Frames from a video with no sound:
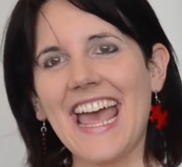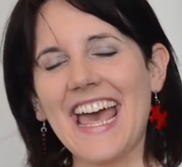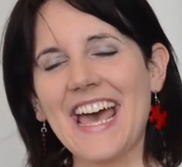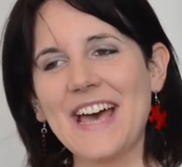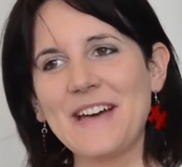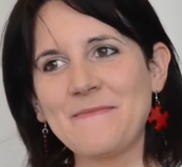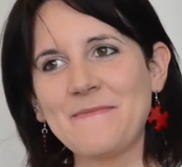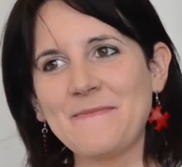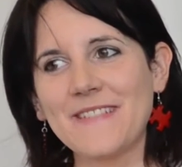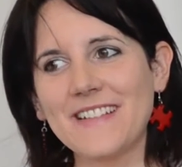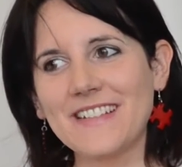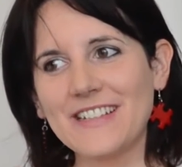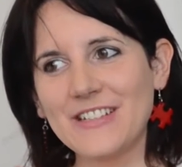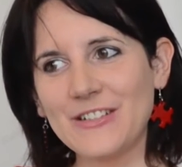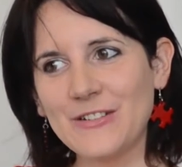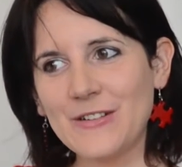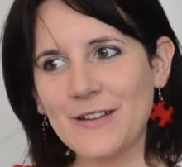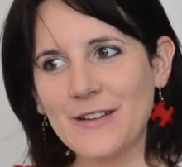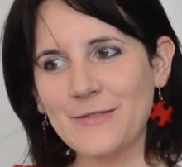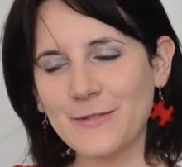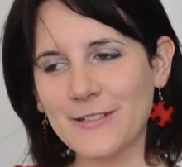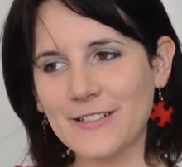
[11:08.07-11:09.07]
um, no,
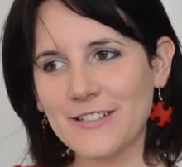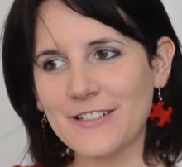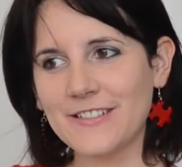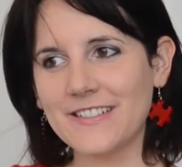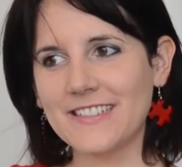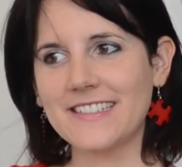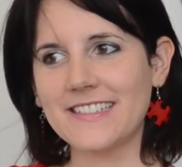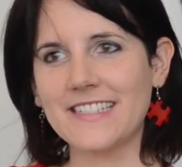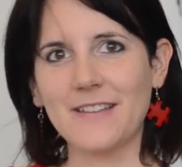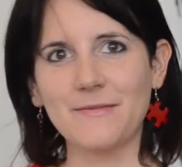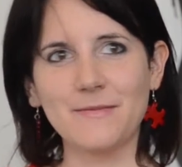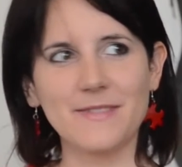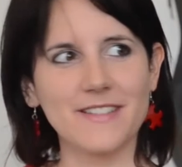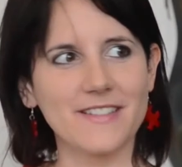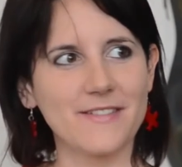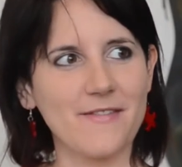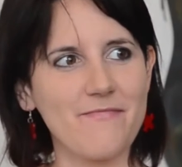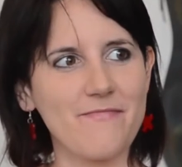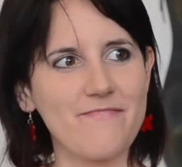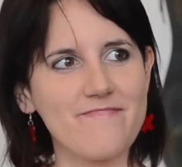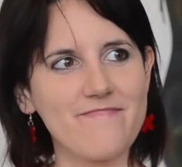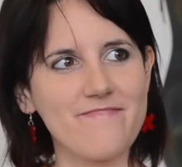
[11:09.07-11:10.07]
I would not You're accept. Say no to